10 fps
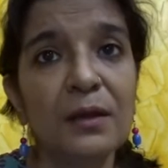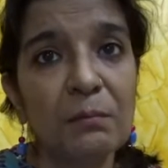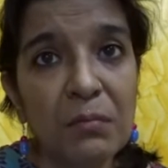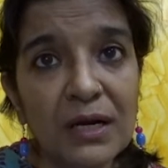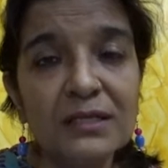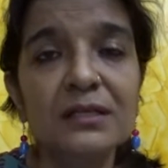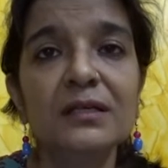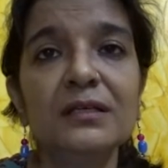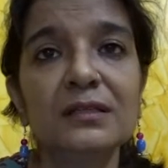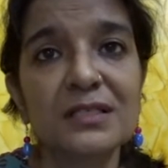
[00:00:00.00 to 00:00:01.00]
But
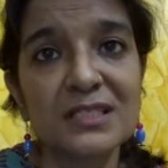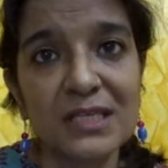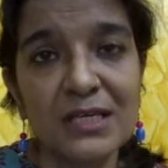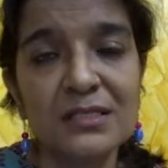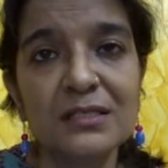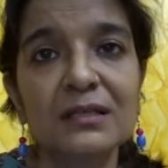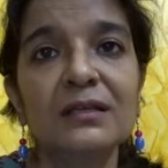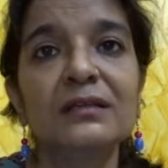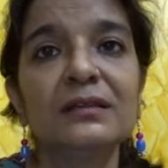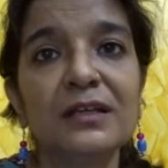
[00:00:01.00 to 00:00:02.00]
the state,
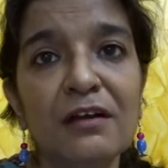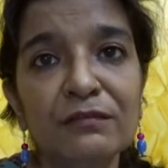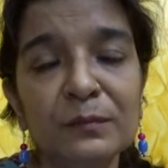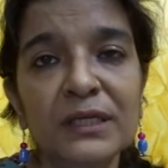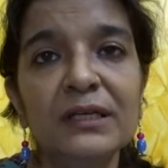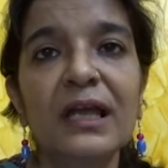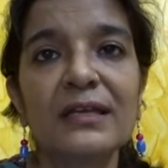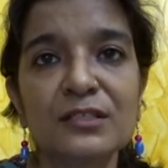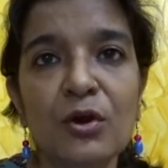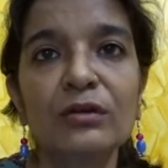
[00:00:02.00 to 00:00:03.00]
the government,
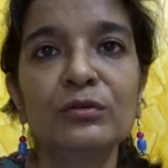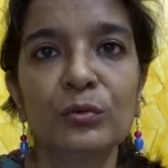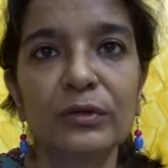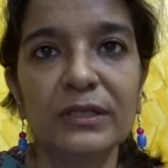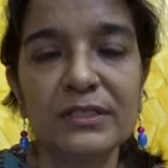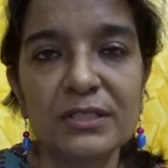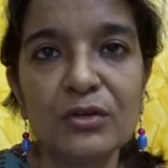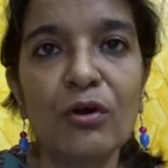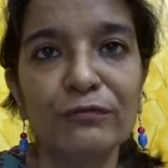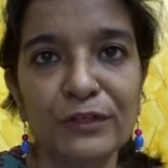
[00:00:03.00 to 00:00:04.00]
has got no
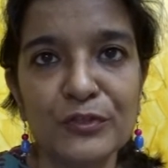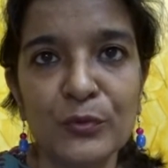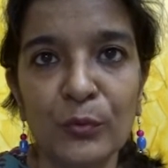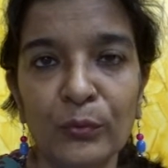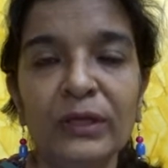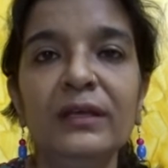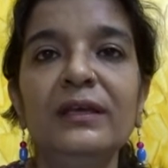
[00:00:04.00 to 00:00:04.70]
religion of its own.